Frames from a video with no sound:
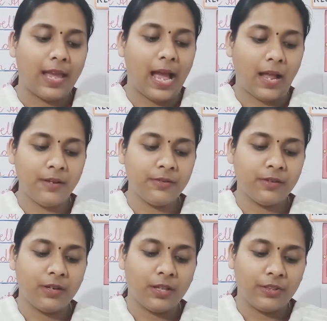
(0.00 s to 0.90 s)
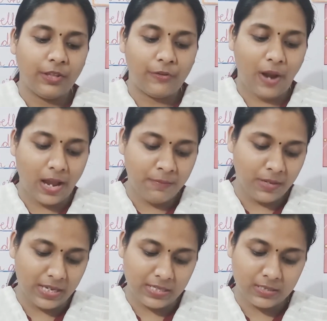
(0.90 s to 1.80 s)
And the rhyme
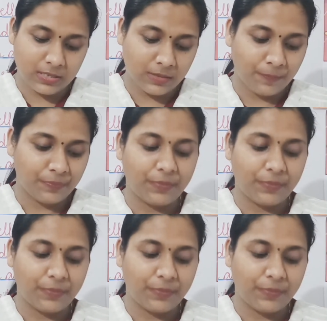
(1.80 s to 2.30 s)
is